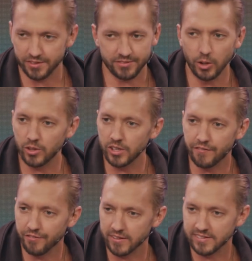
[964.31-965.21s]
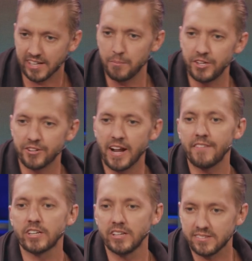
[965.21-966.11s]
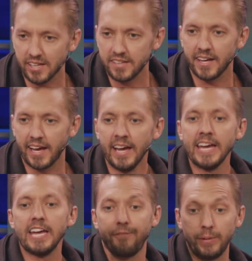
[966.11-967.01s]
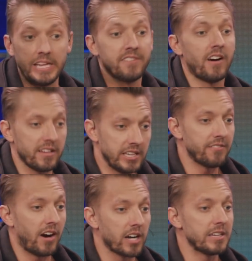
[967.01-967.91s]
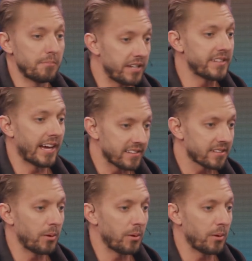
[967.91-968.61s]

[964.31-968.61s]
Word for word: It's no good for us to come in here and have a good Sunday if we leave, live ugly Mondays.